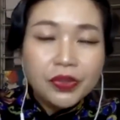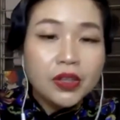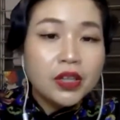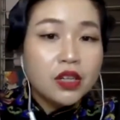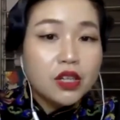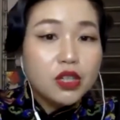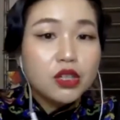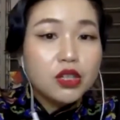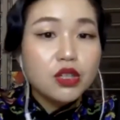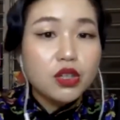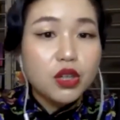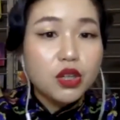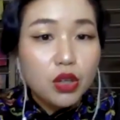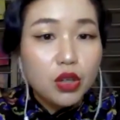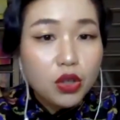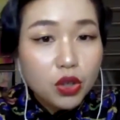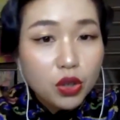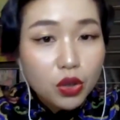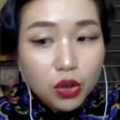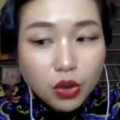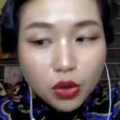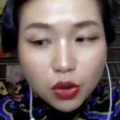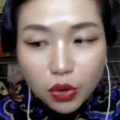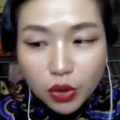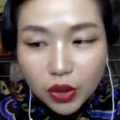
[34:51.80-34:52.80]

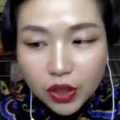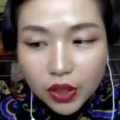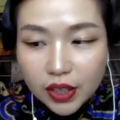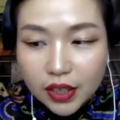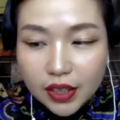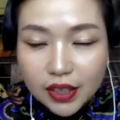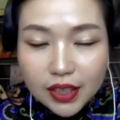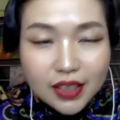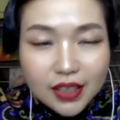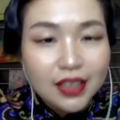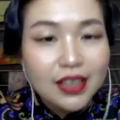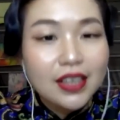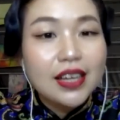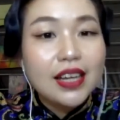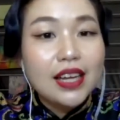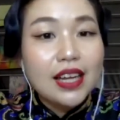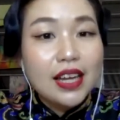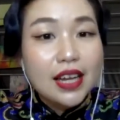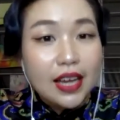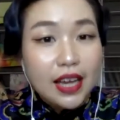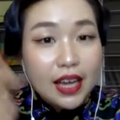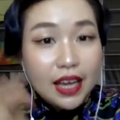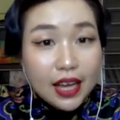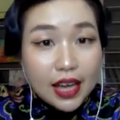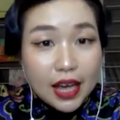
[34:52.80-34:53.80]
So
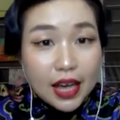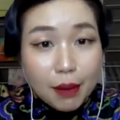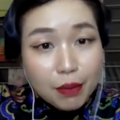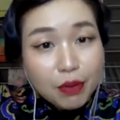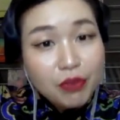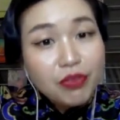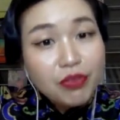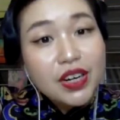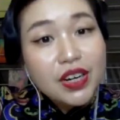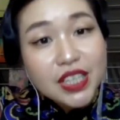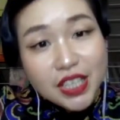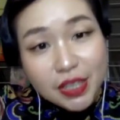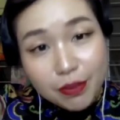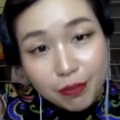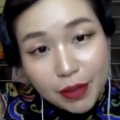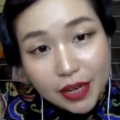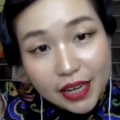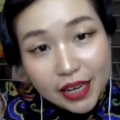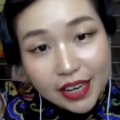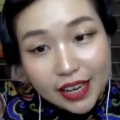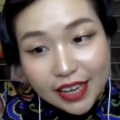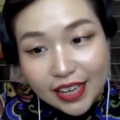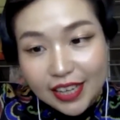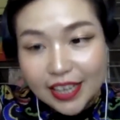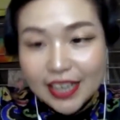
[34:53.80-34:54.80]
happy friendship
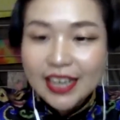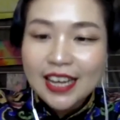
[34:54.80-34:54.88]
day.